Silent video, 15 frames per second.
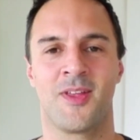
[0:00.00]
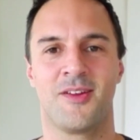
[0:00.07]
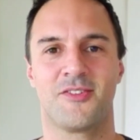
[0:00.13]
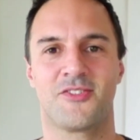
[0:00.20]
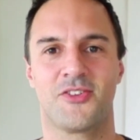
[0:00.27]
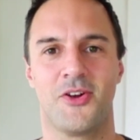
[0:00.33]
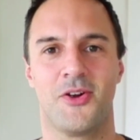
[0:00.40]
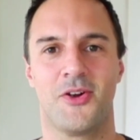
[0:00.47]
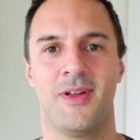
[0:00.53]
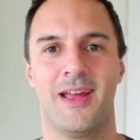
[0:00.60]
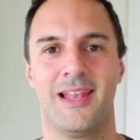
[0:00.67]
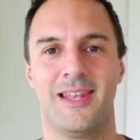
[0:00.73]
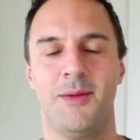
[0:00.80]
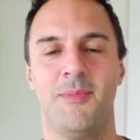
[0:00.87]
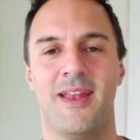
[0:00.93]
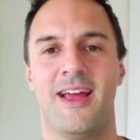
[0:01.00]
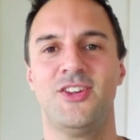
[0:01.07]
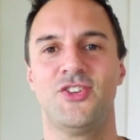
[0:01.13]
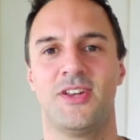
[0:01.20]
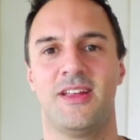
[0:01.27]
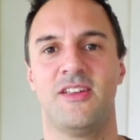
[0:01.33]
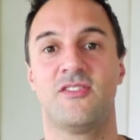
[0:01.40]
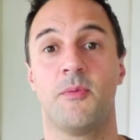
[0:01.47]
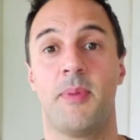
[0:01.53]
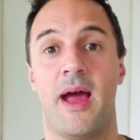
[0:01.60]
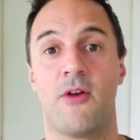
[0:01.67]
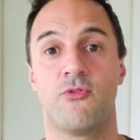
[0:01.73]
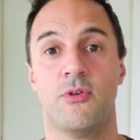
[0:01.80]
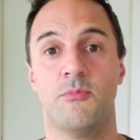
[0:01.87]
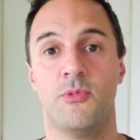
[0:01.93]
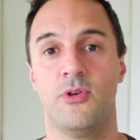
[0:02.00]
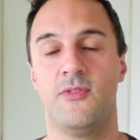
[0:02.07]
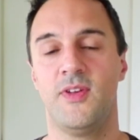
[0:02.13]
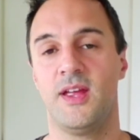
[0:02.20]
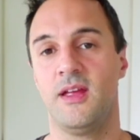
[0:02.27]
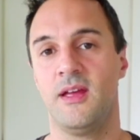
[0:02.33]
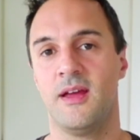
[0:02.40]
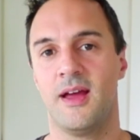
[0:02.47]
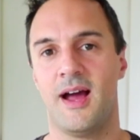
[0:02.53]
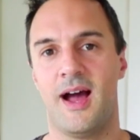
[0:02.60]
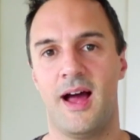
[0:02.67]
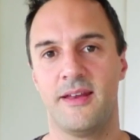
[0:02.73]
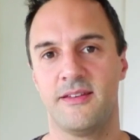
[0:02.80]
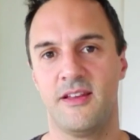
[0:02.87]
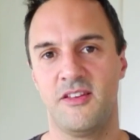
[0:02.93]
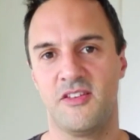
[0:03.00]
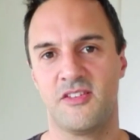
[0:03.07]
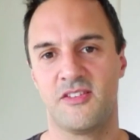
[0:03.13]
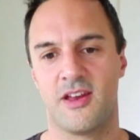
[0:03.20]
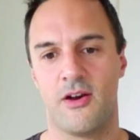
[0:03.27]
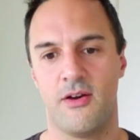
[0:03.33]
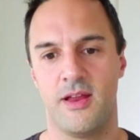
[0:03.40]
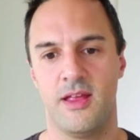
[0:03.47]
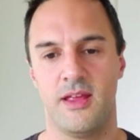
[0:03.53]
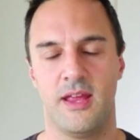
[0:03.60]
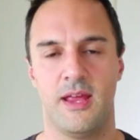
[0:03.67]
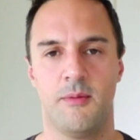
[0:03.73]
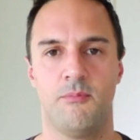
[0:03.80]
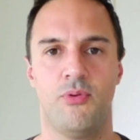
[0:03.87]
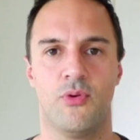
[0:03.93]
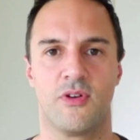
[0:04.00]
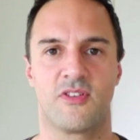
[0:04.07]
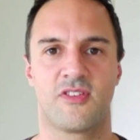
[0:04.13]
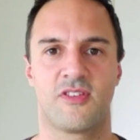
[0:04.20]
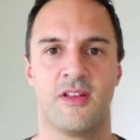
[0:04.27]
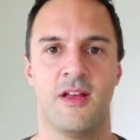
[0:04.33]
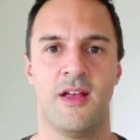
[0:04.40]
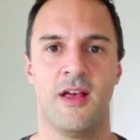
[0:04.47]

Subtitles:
So elimination is about removing unnecessary inputs.